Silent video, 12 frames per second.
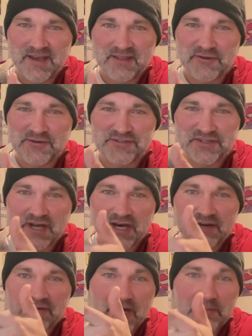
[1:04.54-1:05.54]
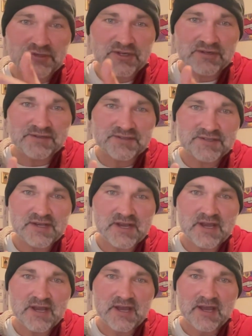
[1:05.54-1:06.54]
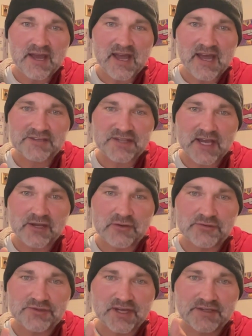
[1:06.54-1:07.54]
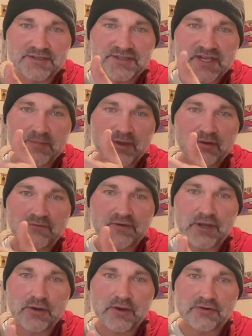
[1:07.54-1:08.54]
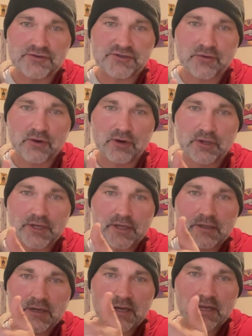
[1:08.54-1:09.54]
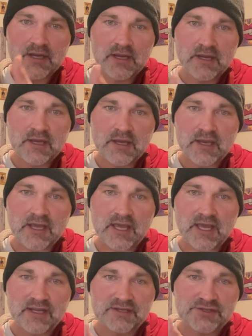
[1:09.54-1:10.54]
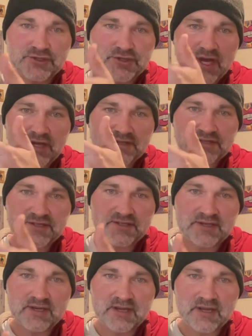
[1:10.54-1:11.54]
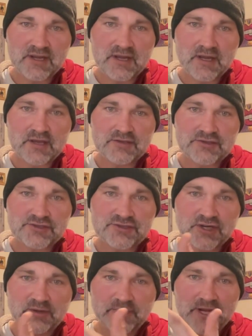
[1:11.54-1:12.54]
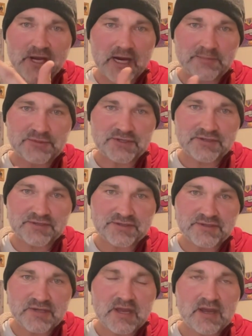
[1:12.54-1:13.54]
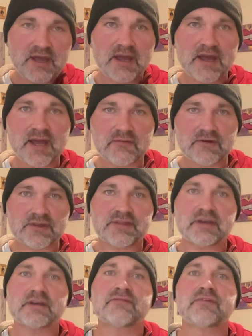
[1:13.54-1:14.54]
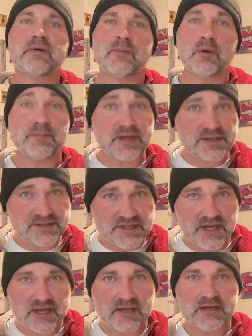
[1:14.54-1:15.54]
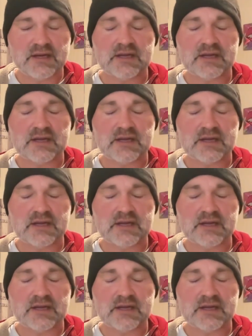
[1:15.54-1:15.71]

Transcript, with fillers: there's a lot of options, as I you can see me on video here scrolling, it is just so many options. Everything from obesity